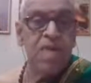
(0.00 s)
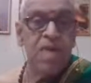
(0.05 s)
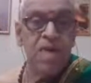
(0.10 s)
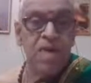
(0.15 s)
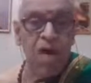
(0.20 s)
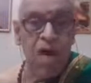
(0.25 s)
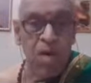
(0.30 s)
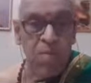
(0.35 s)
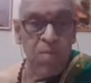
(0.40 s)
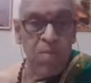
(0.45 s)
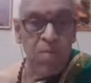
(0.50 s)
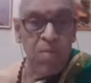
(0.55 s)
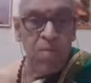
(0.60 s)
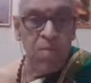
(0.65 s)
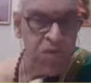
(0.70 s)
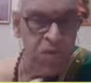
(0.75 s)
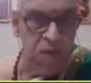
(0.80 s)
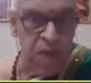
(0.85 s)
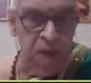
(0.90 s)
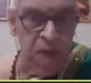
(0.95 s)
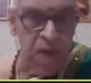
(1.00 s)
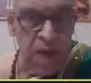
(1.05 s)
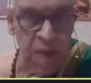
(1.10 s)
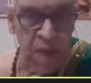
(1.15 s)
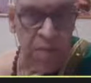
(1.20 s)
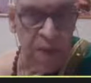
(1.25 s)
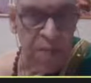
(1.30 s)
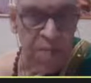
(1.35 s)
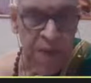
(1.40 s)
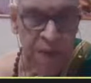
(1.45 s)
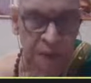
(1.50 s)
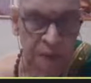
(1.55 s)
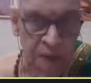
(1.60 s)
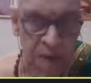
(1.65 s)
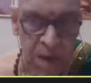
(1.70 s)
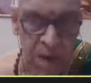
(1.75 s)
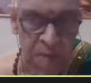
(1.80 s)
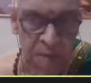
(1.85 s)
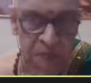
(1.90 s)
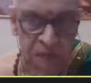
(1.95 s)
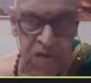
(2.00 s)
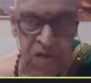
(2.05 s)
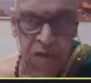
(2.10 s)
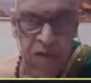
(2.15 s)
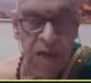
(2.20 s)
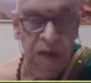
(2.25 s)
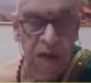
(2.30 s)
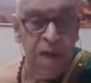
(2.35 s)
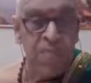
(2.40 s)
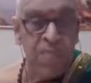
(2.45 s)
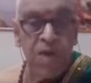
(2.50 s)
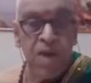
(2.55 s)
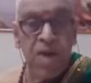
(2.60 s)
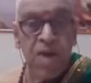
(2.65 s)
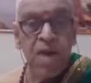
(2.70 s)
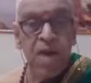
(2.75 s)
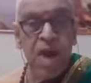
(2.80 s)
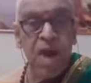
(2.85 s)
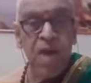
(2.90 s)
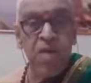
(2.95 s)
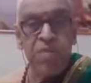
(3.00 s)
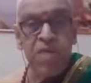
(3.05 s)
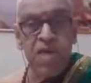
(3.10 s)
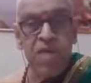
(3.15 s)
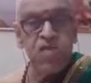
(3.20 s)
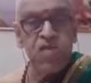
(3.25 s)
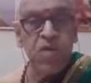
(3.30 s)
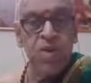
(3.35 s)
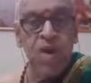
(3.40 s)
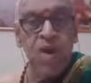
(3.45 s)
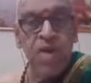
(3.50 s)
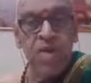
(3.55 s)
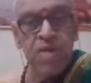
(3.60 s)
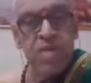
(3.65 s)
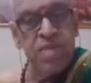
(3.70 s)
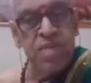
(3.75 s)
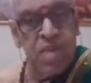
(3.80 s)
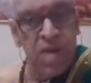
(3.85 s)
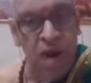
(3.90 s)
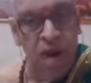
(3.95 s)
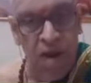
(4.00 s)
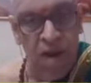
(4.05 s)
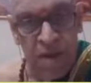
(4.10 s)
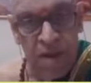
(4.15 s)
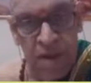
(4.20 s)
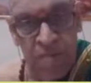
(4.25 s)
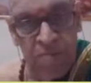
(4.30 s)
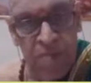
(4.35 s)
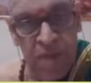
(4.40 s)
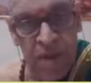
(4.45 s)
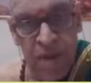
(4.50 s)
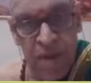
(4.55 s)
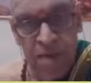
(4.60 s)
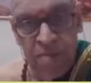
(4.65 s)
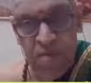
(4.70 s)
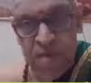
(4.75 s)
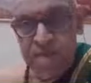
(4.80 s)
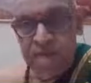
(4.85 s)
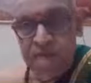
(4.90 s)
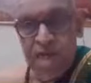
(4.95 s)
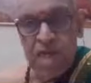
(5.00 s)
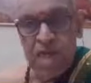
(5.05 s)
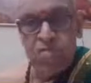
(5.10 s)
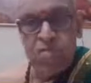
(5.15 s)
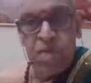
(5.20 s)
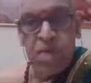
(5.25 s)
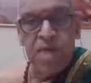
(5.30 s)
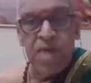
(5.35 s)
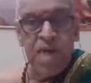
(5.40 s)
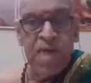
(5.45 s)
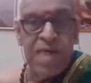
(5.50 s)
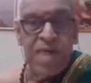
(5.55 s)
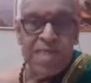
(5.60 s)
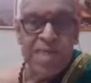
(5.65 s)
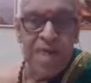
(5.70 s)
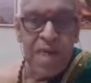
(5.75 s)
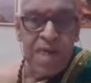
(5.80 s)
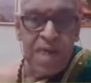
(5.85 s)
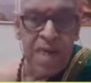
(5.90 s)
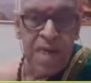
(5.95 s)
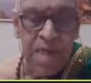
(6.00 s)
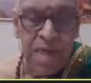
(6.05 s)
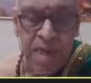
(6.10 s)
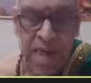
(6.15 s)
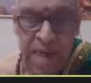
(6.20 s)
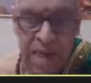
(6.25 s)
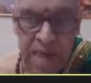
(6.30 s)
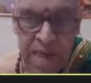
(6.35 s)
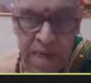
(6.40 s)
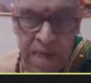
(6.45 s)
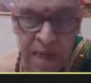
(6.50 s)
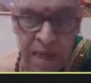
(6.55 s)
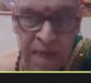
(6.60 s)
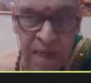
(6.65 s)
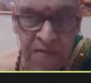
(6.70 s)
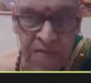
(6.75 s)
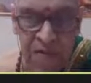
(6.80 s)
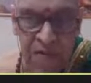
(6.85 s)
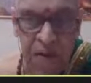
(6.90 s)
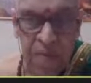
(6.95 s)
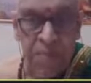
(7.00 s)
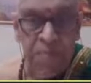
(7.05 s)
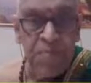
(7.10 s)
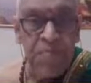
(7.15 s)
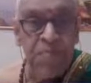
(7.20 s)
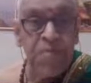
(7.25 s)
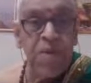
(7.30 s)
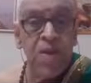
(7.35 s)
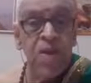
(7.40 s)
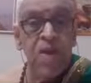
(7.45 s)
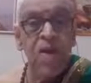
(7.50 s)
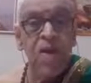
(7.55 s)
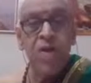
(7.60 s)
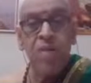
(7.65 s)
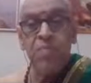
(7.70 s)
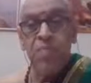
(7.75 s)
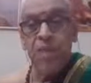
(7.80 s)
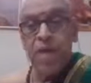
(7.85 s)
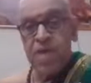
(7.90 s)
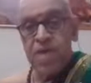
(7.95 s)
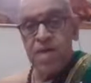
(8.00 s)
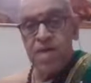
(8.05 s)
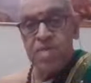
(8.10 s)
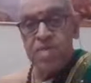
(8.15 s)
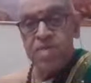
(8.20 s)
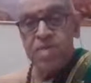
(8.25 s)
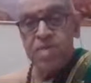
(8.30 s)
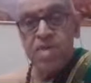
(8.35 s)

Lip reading: Kameshwara, Kama meaning Kameshwara. Kameshwara is a Dayam which she has been traditionally inheriting from her parents.